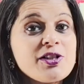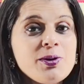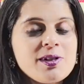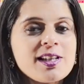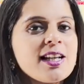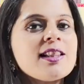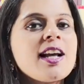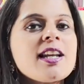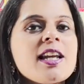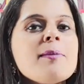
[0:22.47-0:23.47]
you see, the
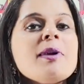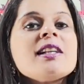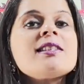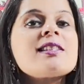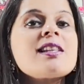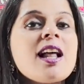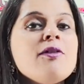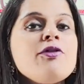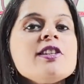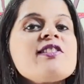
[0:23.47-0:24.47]
name itself
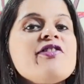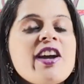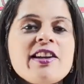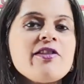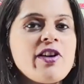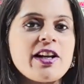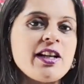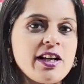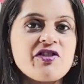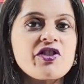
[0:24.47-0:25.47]
is very
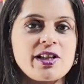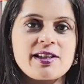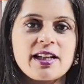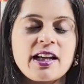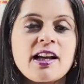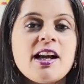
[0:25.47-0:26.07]
interesting.